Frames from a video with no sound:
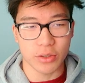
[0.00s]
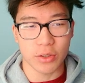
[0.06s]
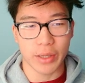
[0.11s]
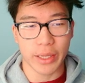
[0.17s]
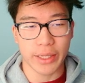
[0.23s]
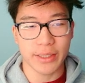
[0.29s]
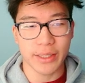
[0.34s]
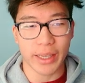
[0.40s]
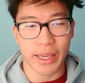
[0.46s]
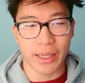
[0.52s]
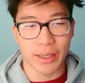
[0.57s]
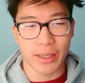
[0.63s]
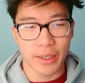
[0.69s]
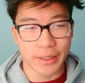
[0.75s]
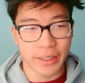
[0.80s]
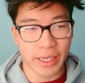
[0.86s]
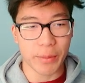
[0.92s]
So let's say
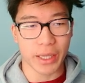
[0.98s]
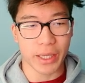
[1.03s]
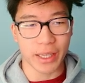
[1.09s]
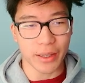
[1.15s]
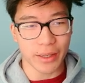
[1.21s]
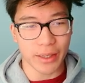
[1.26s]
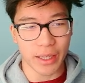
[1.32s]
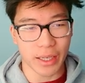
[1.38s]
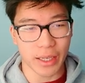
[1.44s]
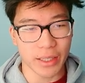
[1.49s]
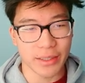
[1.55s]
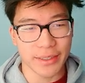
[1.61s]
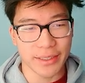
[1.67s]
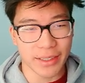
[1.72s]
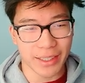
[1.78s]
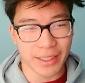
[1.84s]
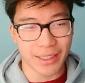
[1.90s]
Timmy
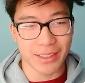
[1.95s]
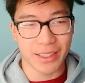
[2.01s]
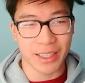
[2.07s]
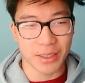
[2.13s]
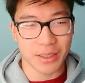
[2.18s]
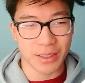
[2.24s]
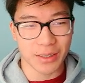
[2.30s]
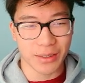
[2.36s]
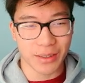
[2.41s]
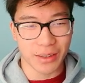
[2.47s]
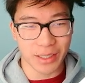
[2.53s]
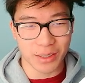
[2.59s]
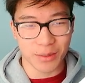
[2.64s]
is this